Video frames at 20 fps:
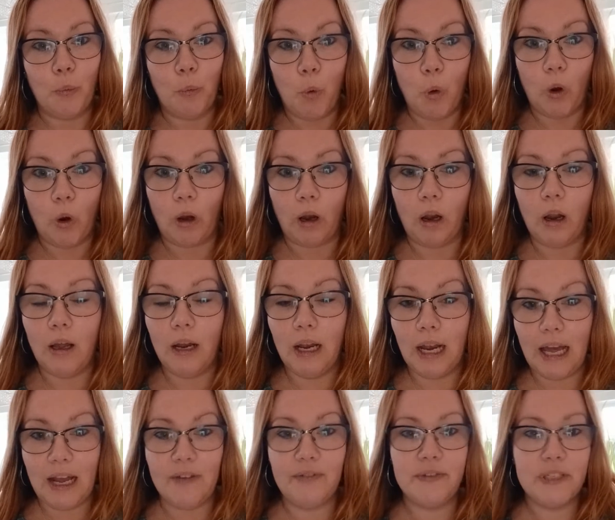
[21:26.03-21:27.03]
wool
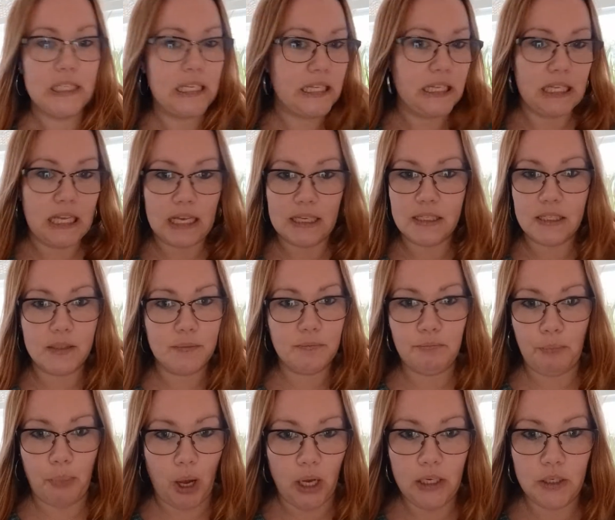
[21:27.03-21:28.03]
left in this
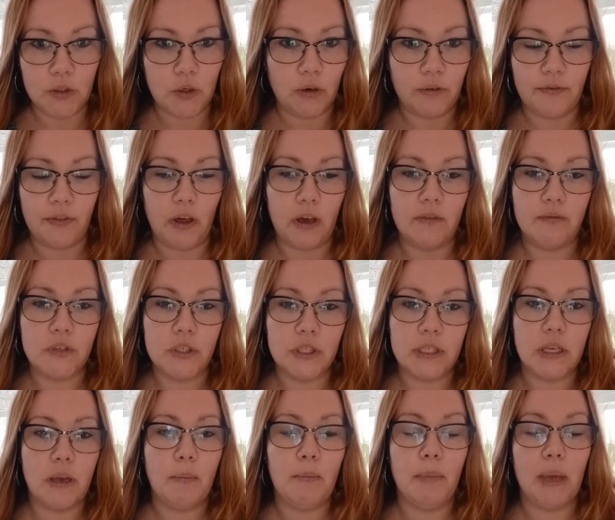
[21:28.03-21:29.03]
bind off that I've
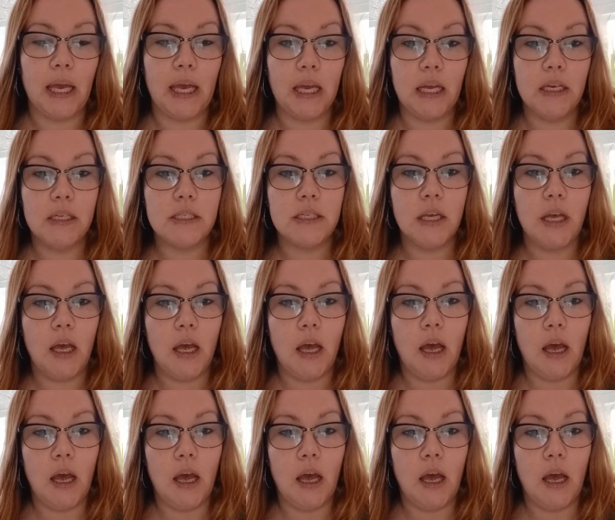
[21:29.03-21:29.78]
just unpicked